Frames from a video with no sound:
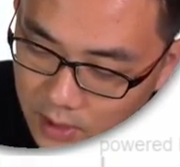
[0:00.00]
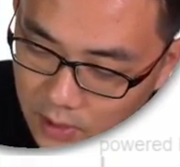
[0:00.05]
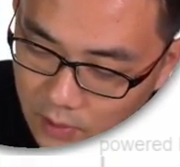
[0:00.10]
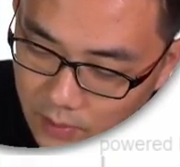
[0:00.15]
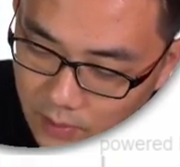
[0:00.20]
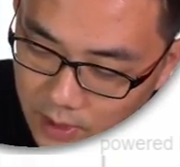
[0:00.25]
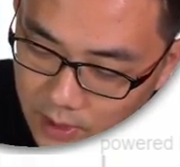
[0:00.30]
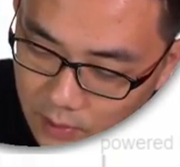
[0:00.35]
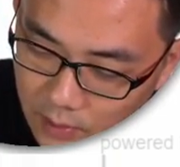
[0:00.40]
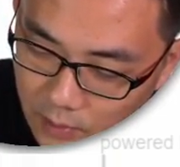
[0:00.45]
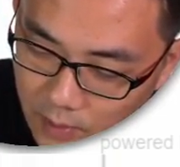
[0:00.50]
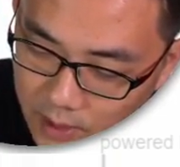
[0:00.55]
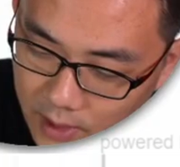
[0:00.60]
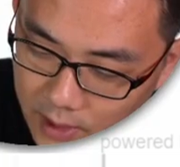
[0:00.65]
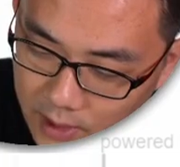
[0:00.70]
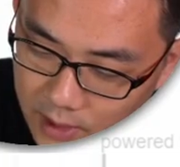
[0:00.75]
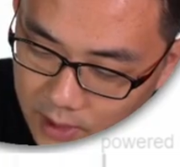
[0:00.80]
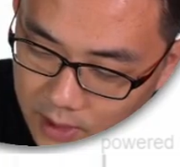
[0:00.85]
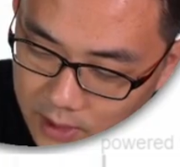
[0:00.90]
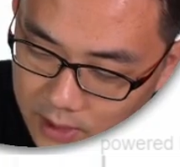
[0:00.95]

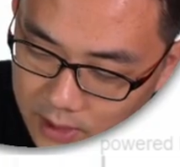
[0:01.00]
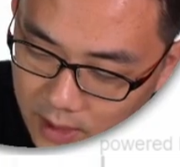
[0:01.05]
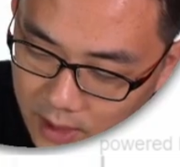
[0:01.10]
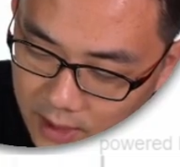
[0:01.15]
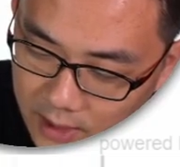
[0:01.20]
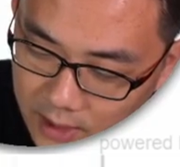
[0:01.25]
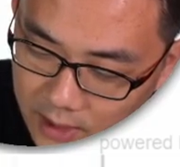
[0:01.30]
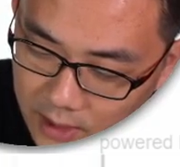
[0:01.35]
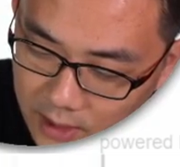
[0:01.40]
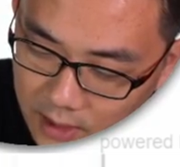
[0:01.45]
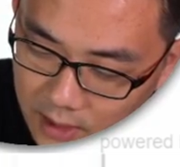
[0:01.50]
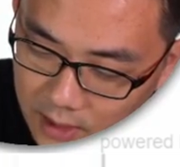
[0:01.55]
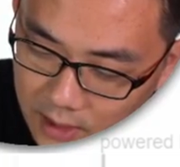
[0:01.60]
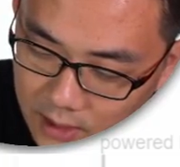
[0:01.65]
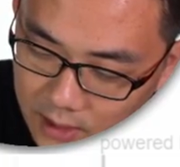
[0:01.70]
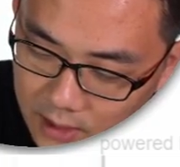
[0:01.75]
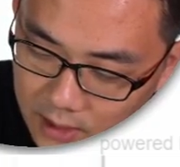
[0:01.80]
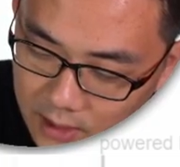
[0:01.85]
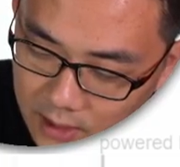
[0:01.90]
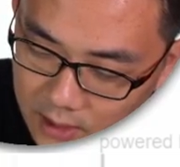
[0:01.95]
when is at
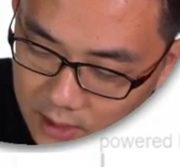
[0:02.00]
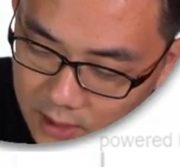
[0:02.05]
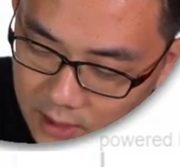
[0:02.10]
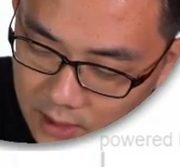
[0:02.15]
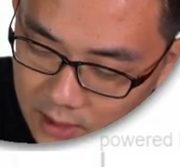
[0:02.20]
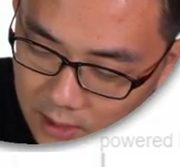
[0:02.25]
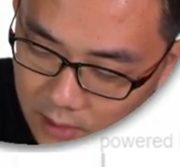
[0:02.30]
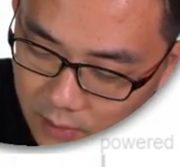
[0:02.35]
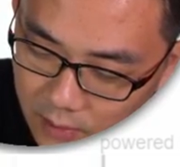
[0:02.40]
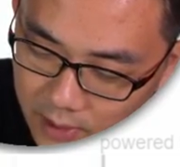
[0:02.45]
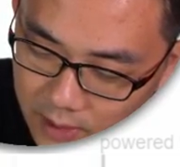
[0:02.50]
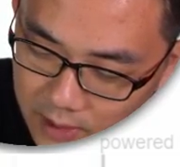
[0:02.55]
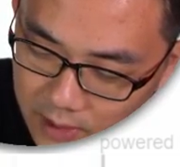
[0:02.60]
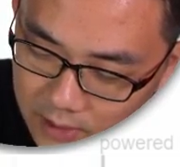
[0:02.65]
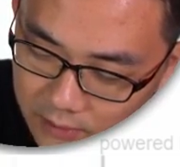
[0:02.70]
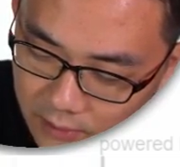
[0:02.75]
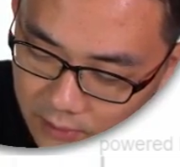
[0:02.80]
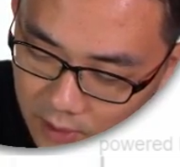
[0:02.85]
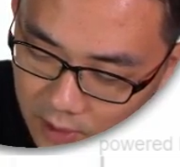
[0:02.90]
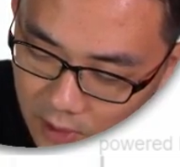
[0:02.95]
when
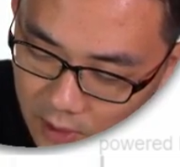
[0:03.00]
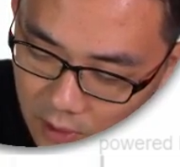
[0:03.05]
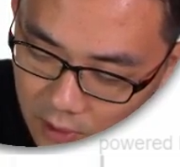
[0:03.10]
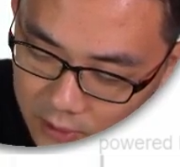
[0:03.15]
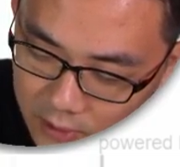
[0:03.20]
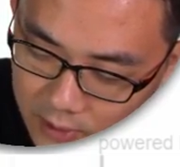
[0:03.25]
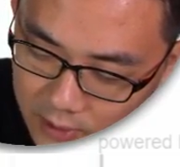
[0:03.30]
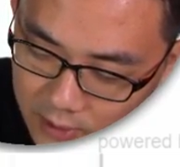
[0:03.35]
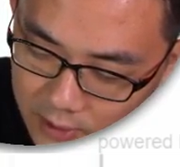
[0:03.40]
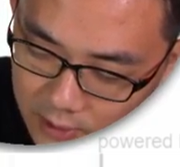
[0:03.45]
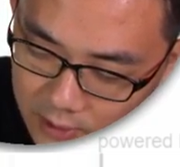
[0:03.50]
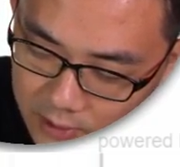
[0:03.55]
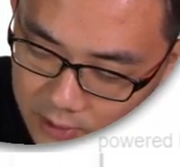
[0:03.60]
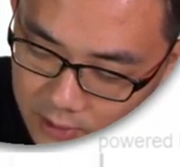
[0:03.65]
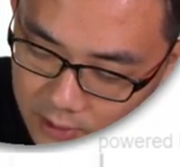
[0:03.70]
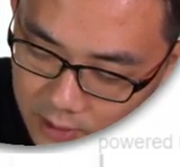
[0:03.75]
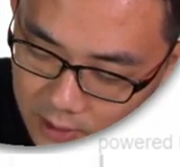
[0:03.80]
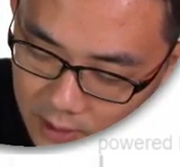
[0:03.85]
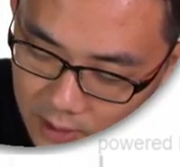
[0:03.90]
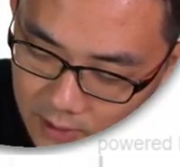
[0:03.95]
it's horizontal
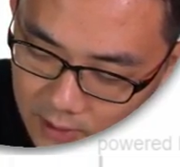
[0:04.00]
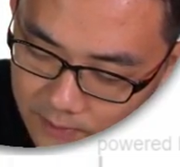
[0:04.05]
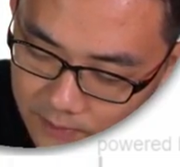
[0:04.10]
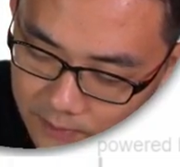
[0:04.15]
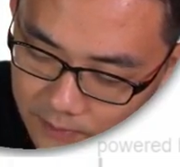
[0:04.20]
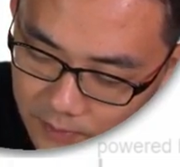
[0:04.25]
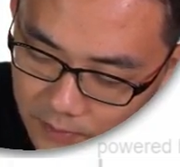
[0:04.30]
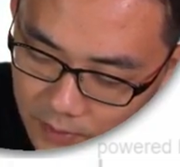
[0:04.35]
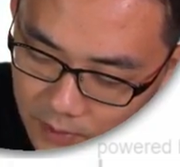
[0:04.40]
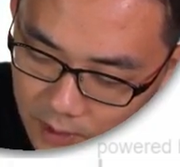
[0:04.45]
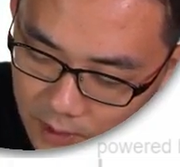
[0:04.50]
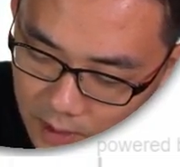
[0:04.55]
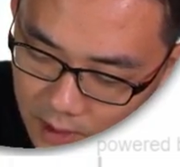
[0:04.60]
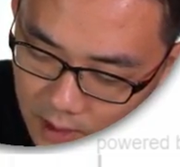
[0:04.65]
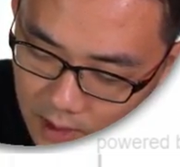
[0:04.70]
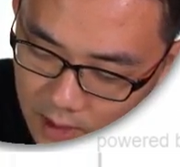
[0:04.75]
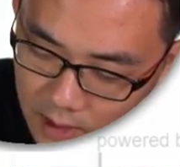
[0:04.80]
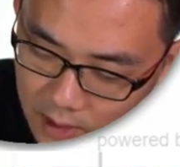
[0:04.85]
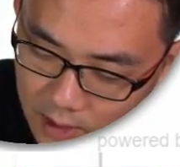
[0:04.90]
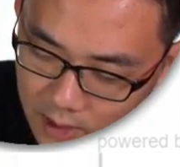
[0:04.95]
here,
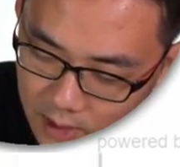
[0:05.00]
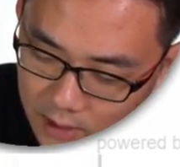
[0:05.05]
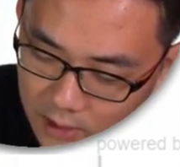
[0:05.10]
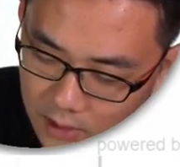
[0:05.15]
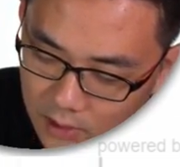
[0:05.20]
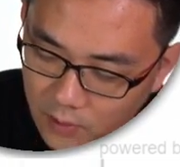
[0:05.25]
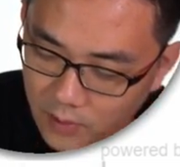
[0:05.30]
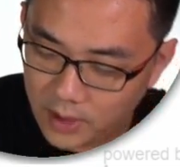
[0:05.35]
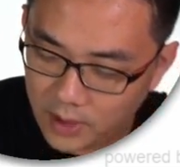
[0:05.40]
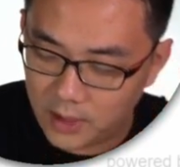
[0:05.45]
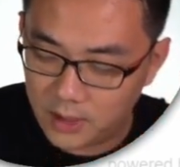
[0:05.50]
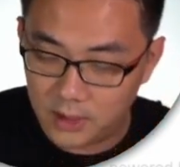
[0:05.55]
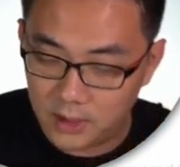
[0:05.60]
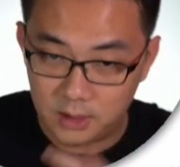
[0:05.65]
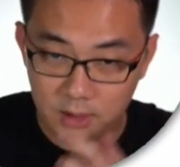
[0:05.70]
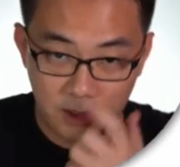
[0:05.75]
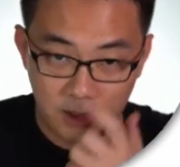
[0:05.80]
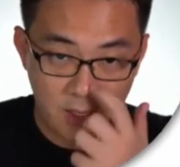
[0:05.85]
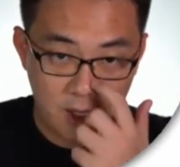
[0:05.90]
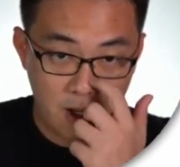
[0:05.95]
okay, the gradient
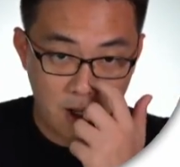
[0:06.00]
is